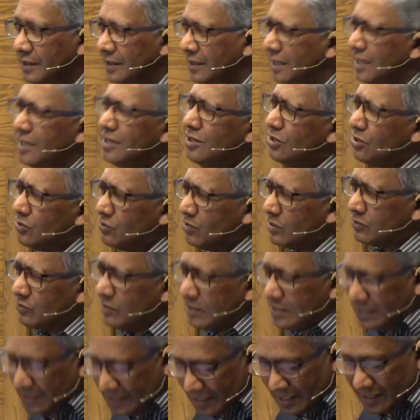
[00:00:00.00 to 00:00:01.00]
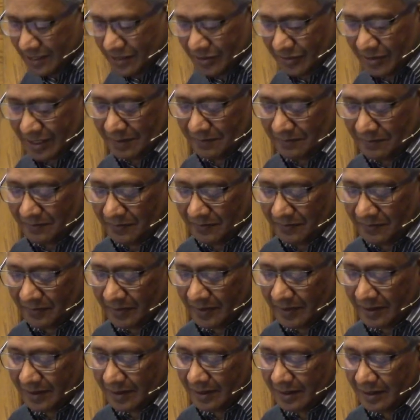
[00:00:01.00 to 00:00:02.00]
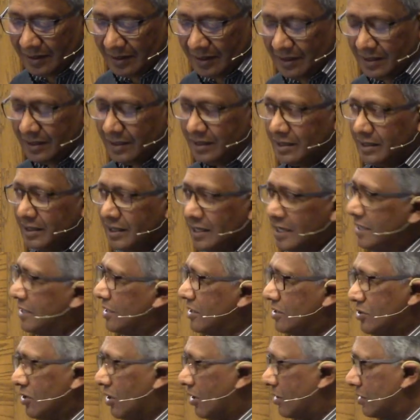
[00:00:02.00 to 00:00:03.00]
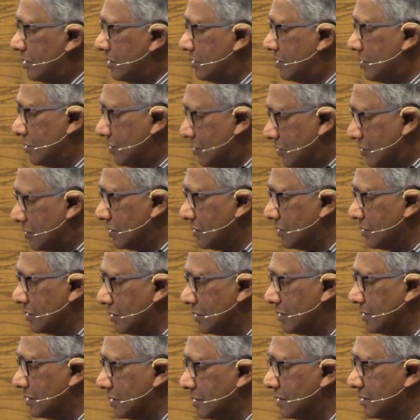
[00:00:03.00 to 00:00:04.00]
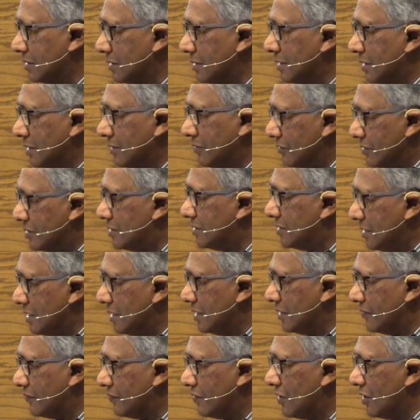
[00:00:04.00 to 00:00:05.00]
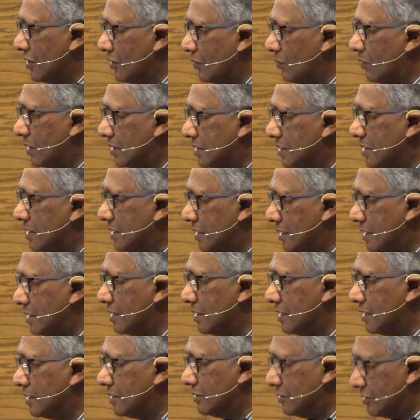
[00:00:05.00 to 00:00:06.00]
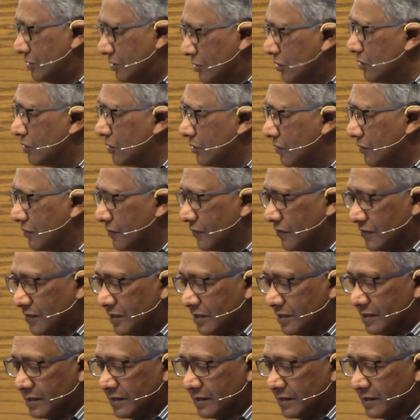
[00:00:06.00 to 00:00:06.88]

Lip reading: And look what we did to him. He did not receive what he deserved.